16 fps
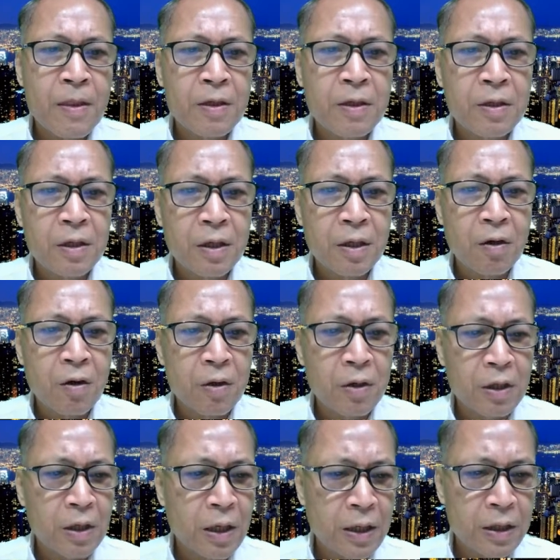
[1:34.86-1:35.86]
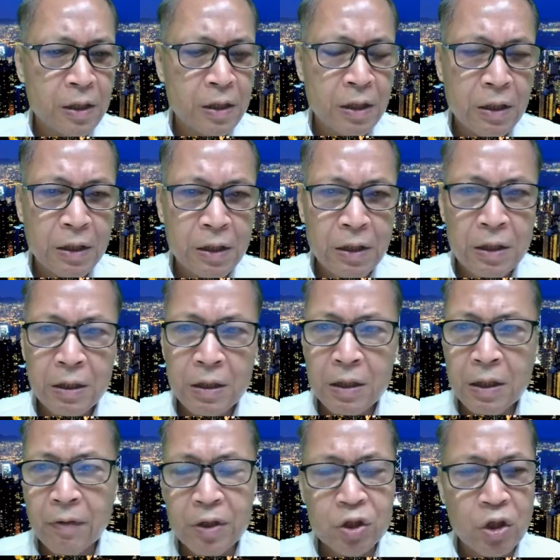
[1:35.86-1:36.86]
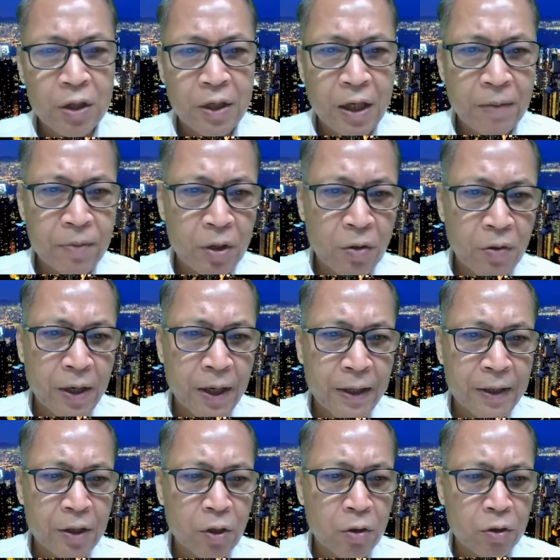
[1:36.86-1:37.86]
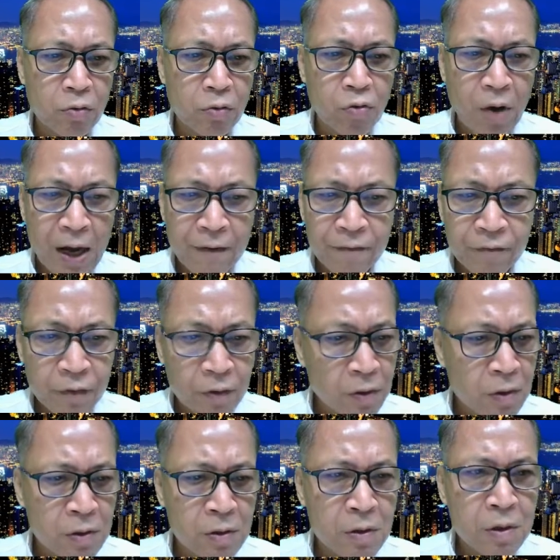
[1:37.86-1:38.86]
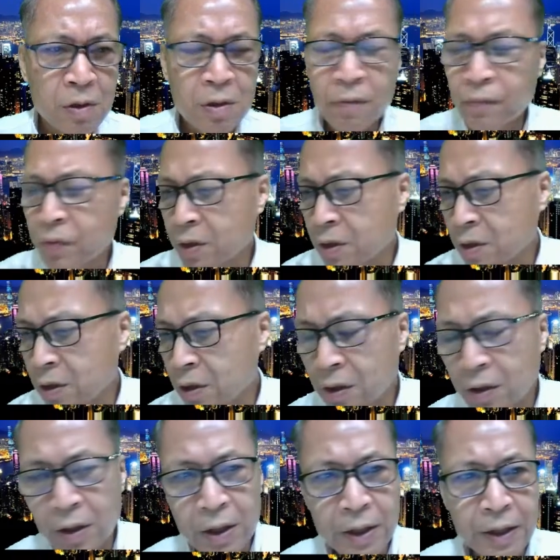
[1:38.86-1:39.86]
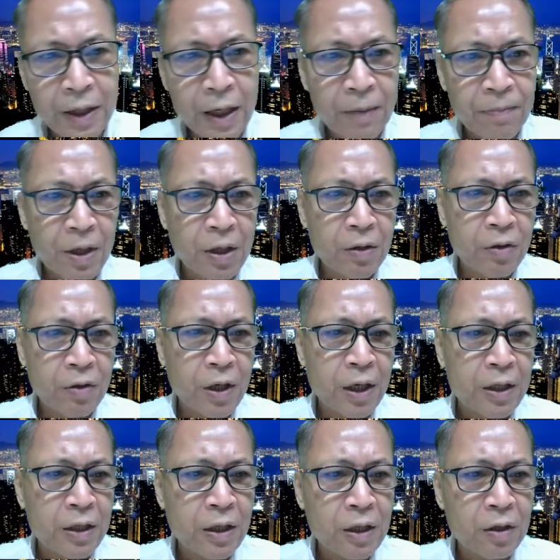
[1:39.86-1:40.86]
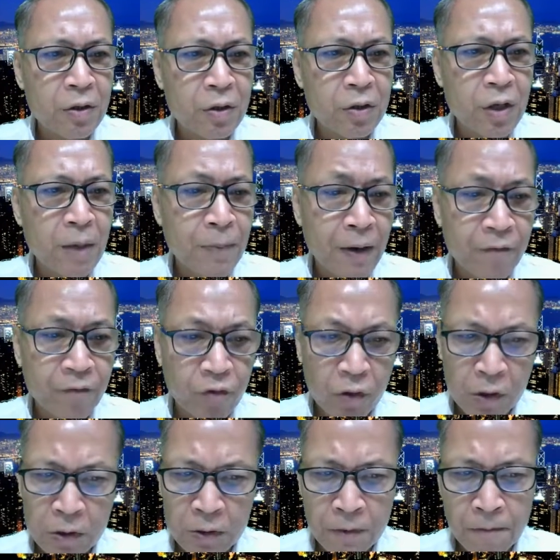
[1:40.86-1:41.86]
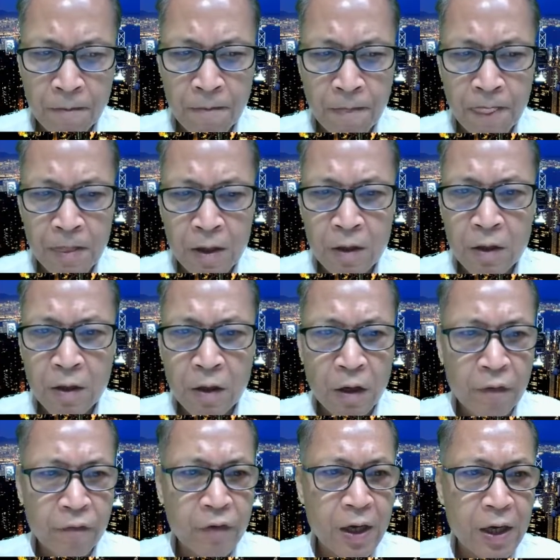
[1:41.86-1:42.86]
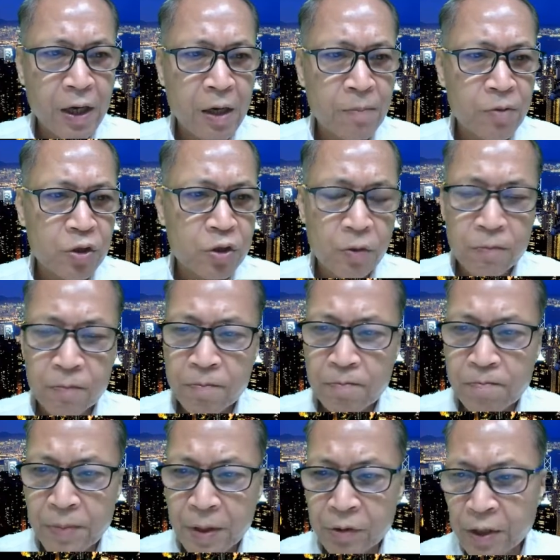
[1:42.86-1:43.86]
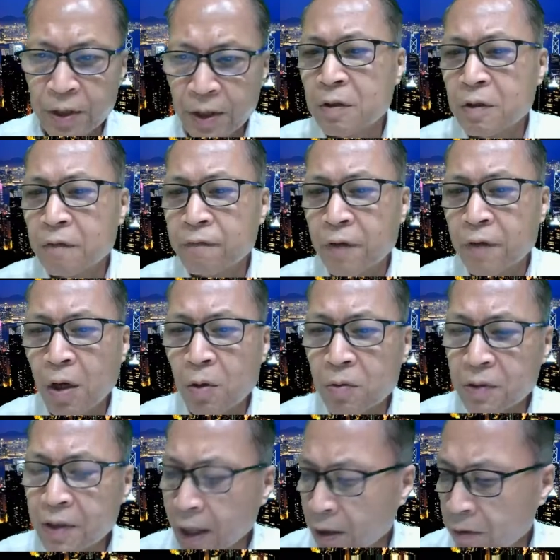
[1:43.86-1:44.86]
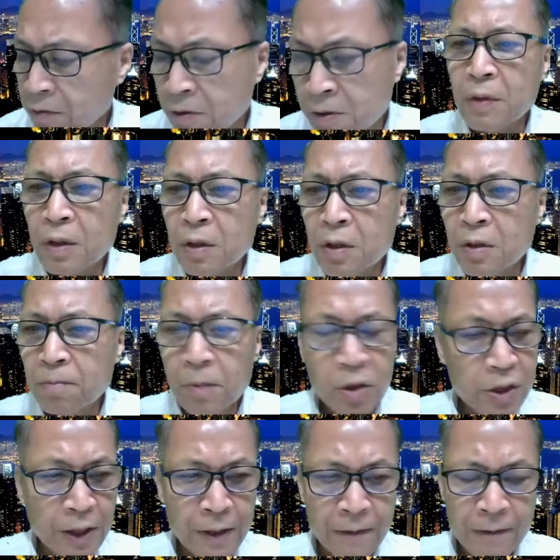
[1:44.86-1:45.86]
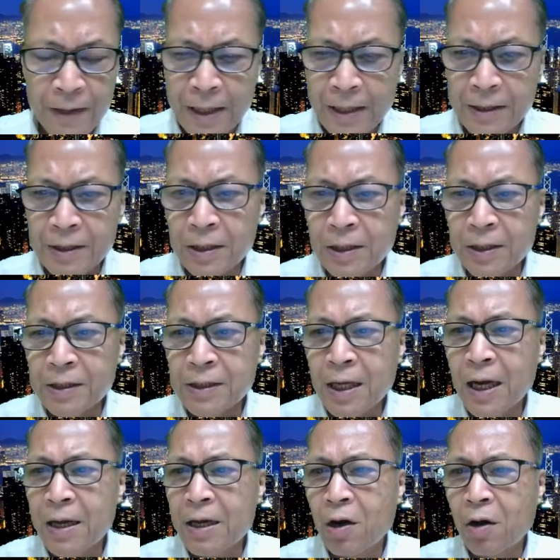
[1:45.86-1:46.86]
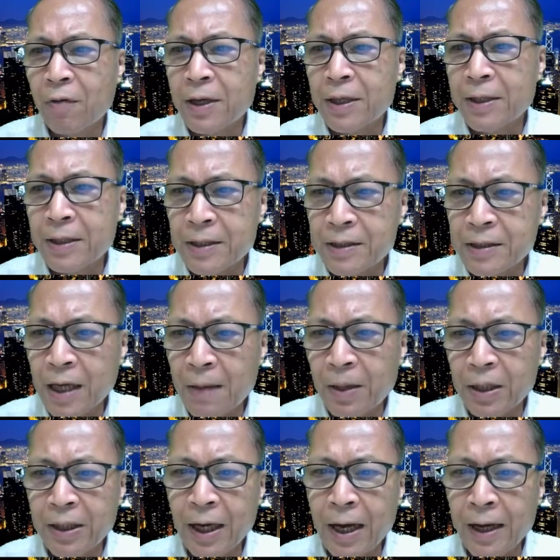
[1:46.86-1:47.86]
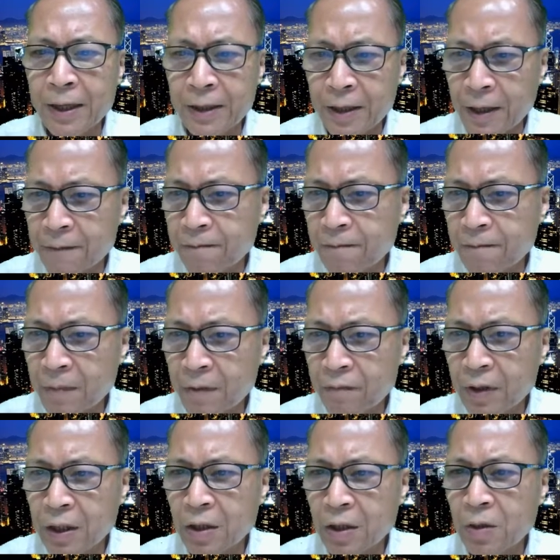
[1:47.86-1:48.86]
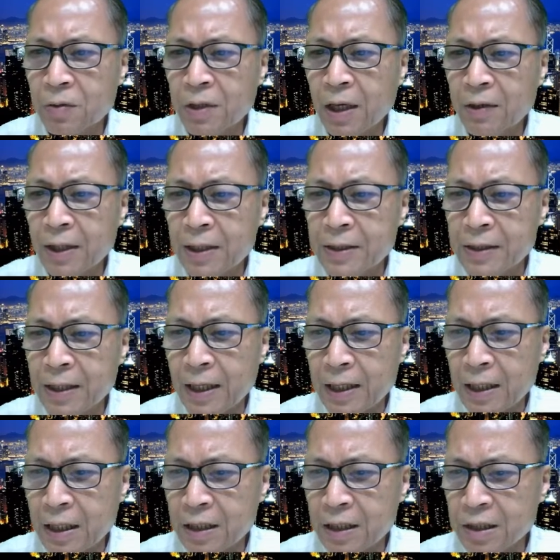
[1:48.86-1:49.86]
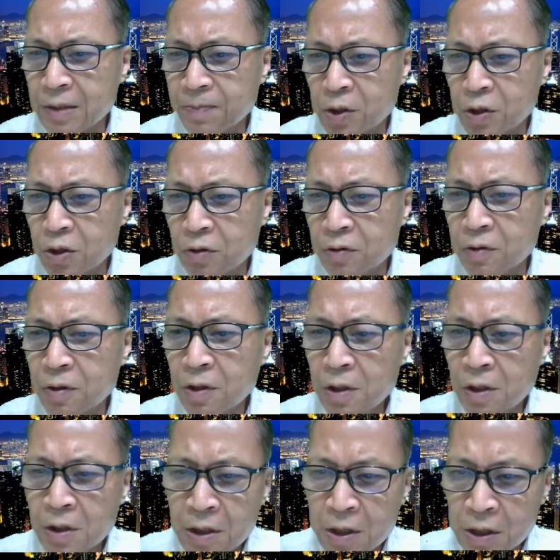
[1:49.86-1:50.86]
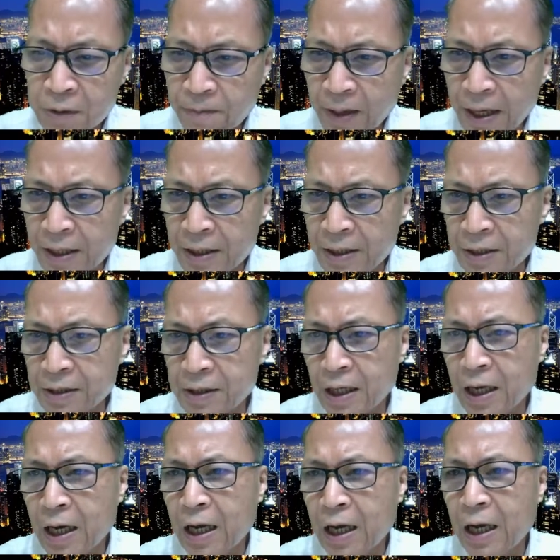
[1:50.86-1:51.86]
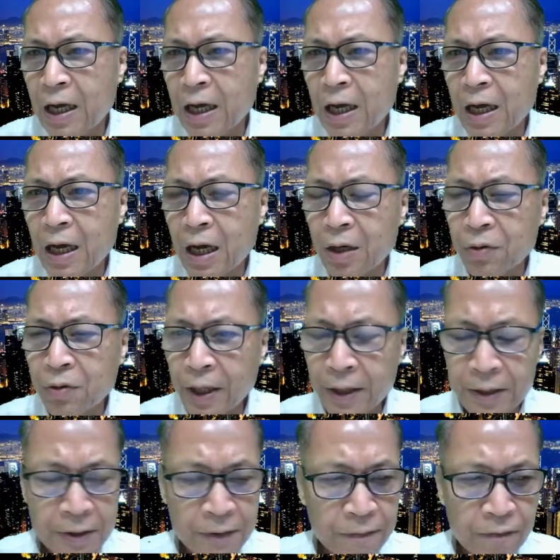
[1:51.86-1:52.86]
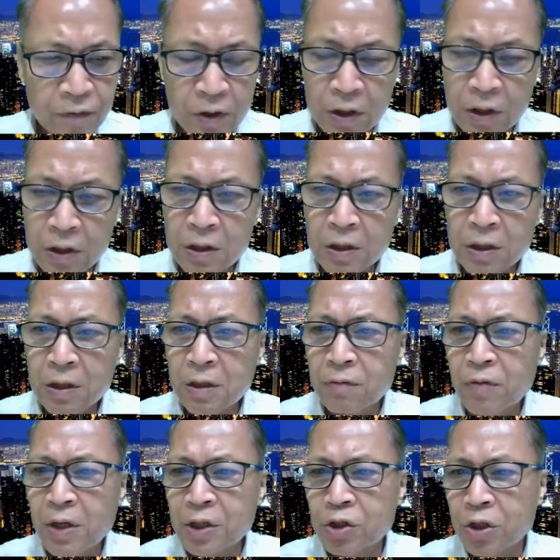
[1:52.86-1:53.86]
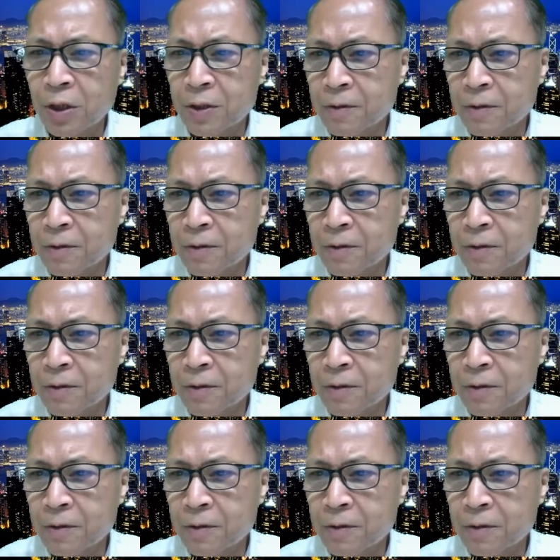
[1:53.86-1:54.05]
Because a restaurant can be located on the ground floor, or it can be located on the upper floor of a commercial building. For a hotel, mostly it's already designed by the architect. In the hotel, there's a special space allocated for the restaurant.